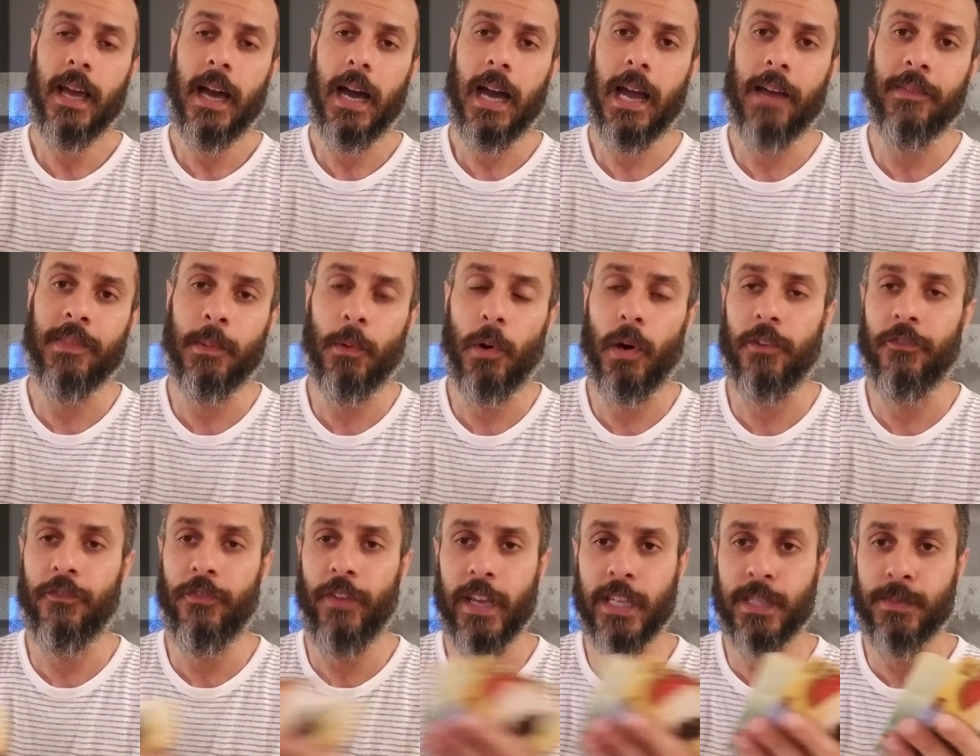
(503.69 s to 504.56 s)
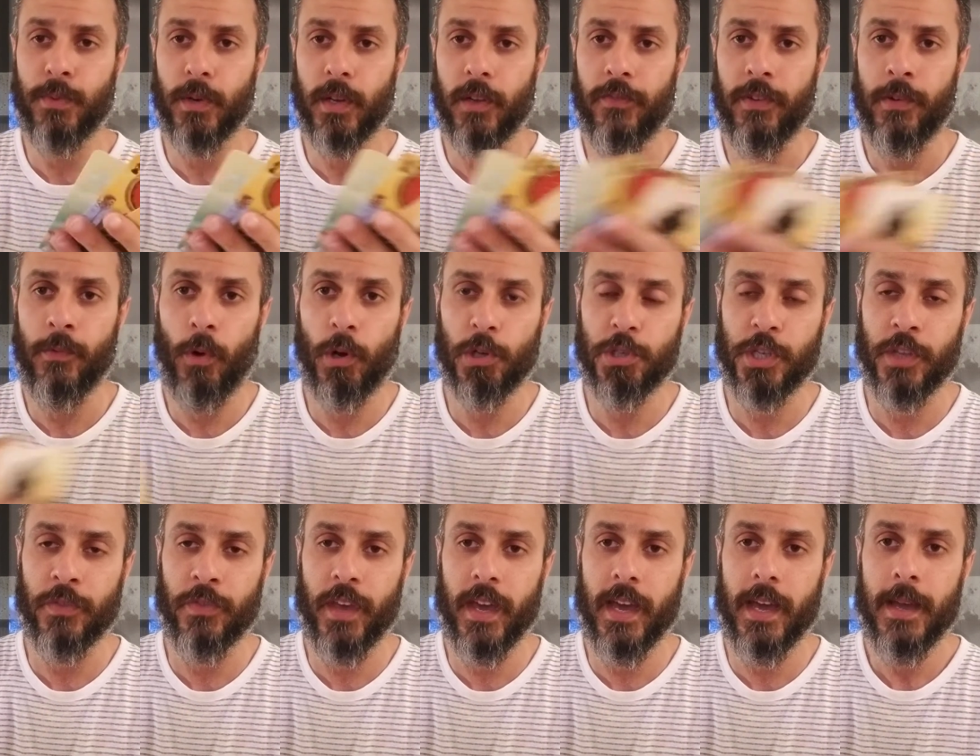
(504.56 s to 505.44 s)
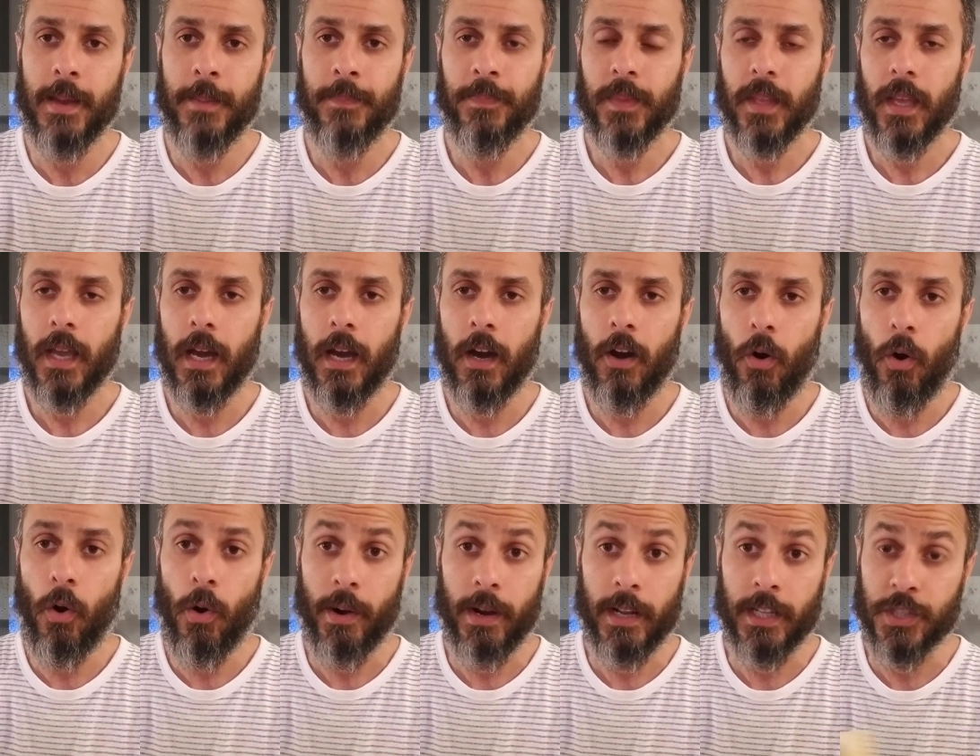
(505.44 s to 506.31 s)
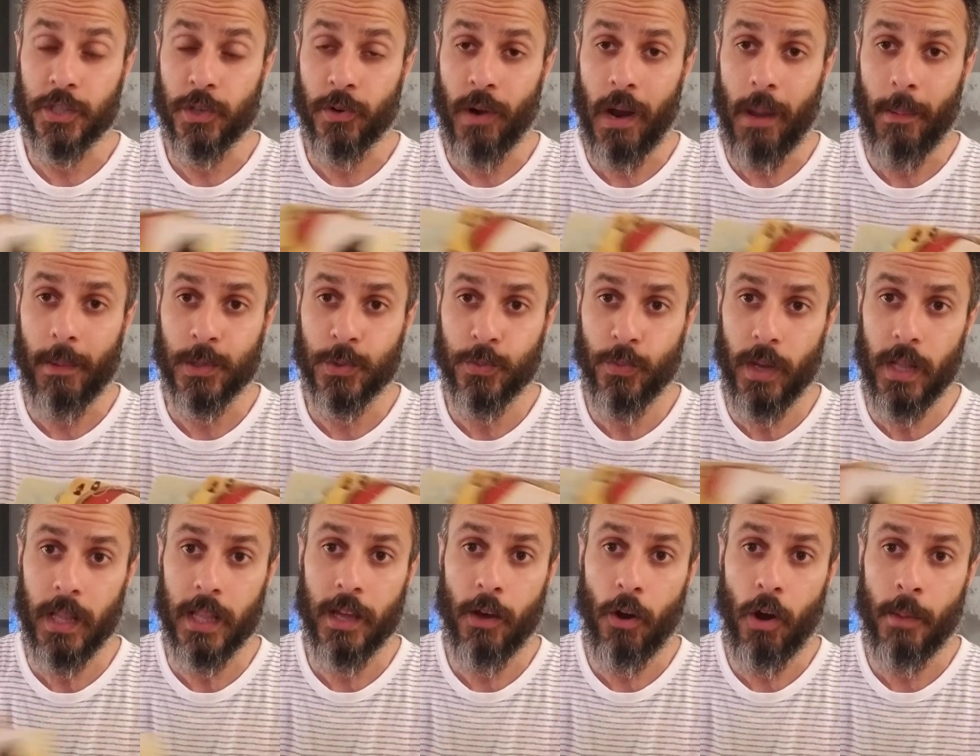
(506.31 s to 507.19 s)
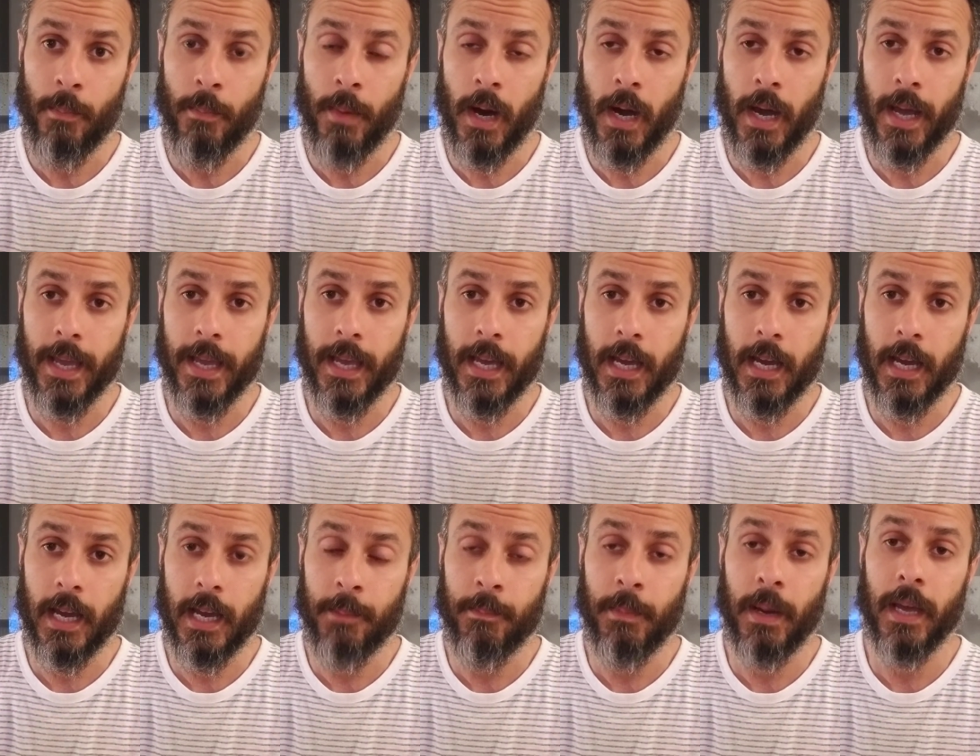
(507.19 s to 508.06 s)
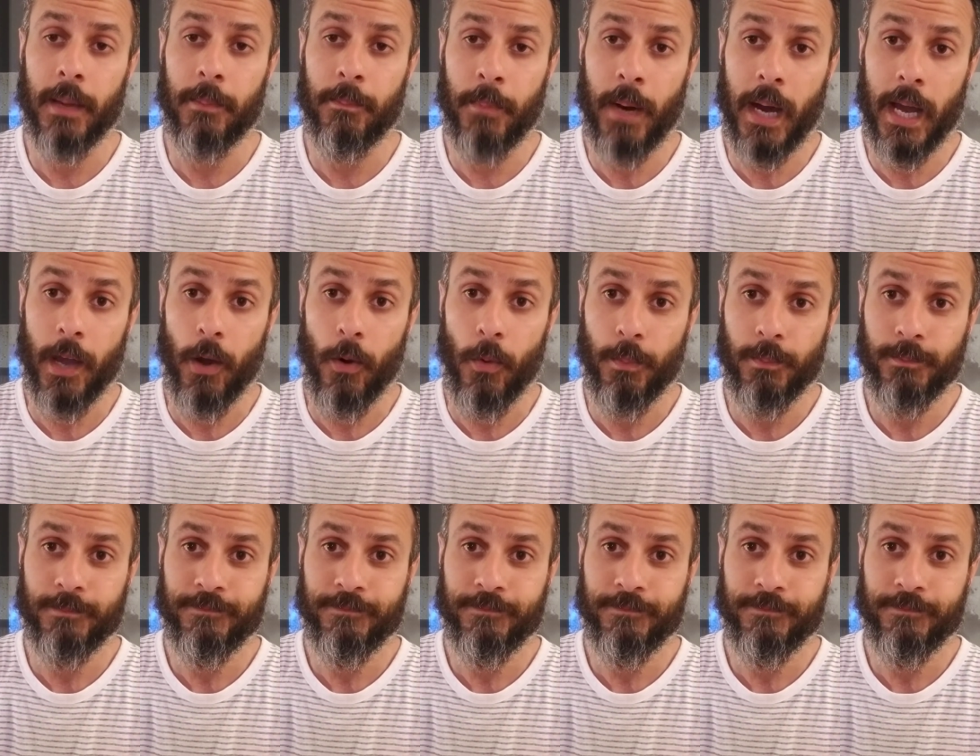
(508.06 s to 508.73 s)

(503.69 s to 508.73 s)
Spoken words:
I have them on Facebook if you're watching there, on Instagram as well, on my in my bio.